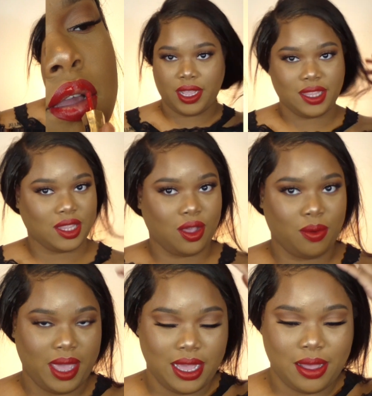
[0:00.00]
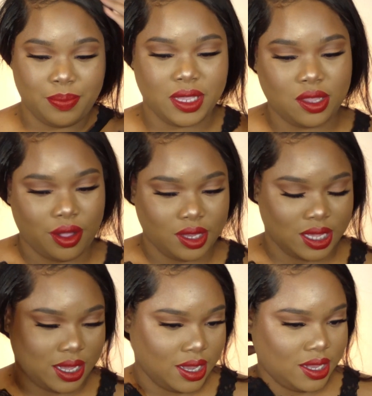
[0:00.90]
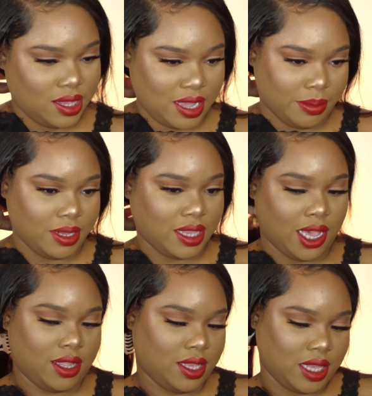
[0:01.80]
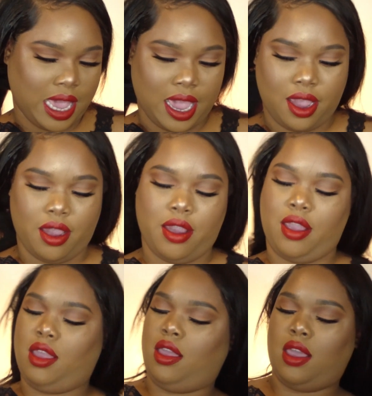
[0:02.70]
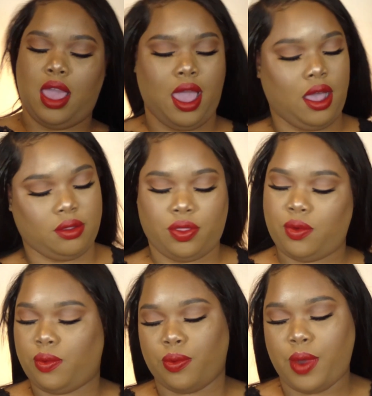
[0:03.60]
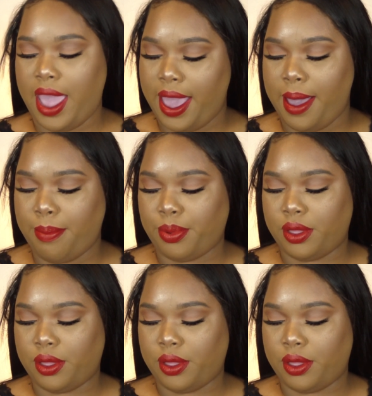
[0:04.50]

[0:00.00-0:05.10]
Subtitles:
Okay, so makeup is all done. It's time to take this hair out the wrap.